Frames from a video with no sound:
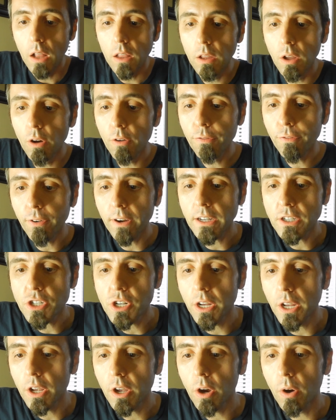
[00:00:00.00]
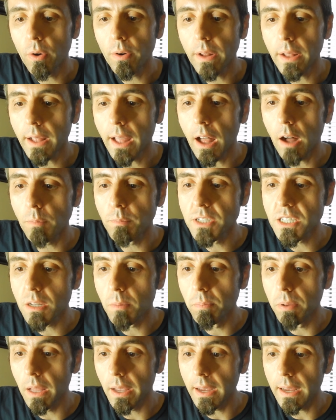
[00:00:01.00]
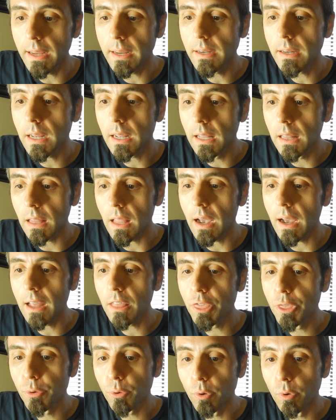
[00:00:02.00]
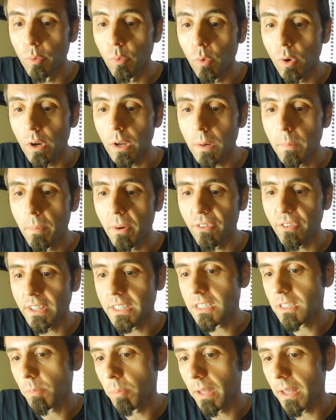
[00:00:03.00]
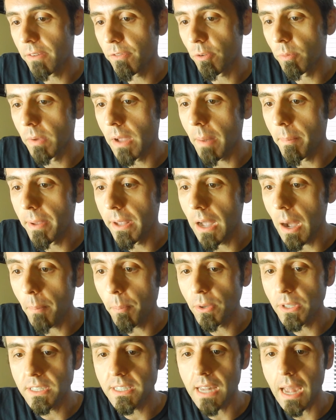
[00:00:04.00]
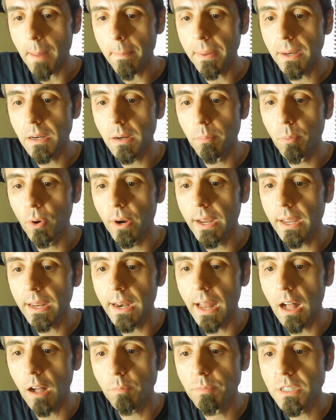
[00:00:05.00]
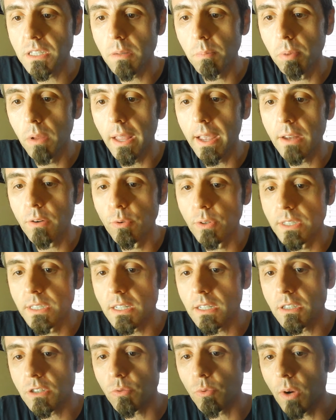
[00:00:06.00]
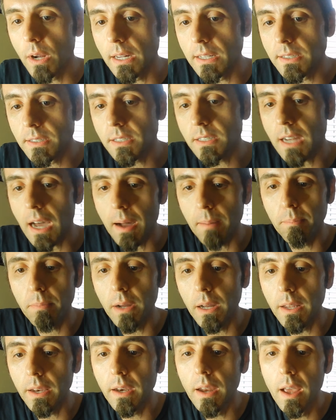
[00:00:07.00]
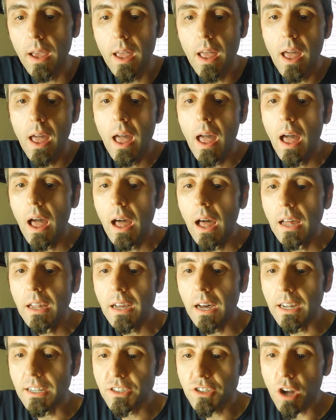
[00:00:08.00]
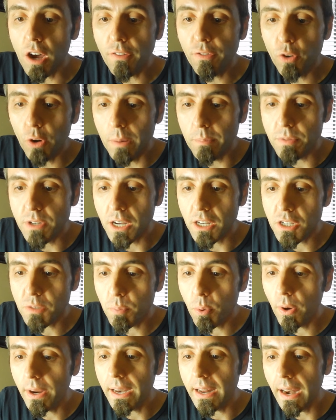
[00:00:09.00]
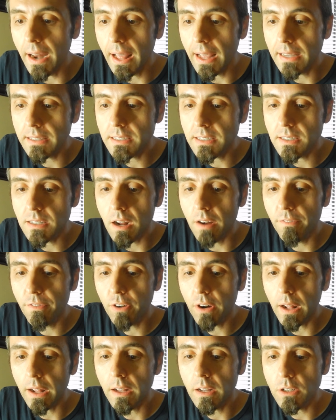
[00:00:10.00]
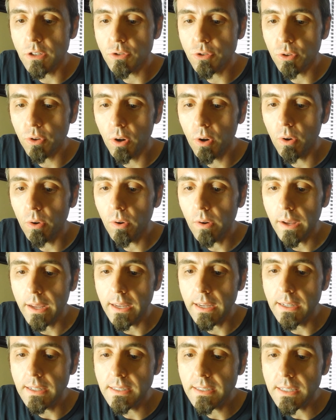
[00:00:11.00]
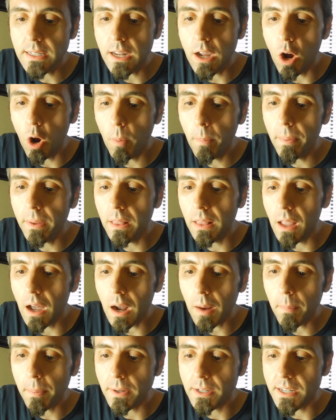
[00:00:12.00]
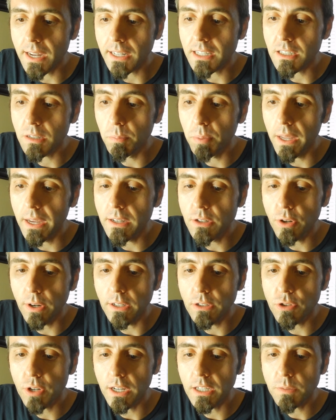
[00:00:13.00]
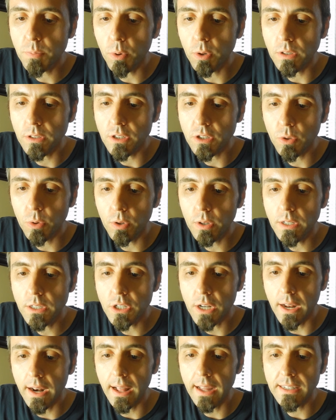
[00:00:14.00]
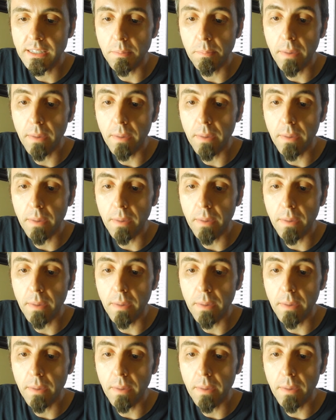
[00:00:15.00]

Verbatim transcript: Low friction coating helps the blade glide through wood, prevents the blade from gumming up with sap and debris, and helps the blade resist rust. Stop, bud. Soft grip touch point enhances comfort and control. Easy open lock protects the blade during transport and storage, and has a